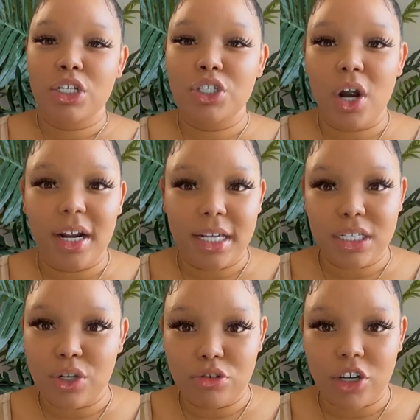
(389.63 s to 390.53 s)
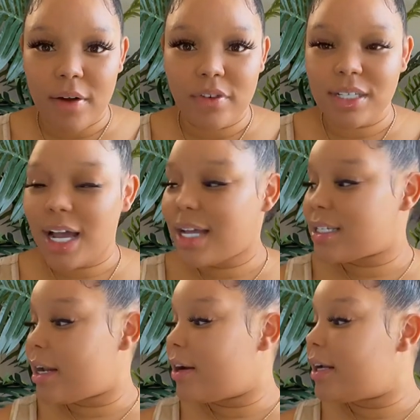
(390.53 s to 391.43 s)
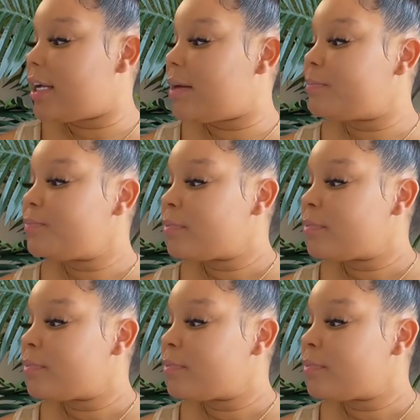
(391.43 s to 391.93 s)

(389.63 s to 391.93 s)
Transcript: Target's little travel size area,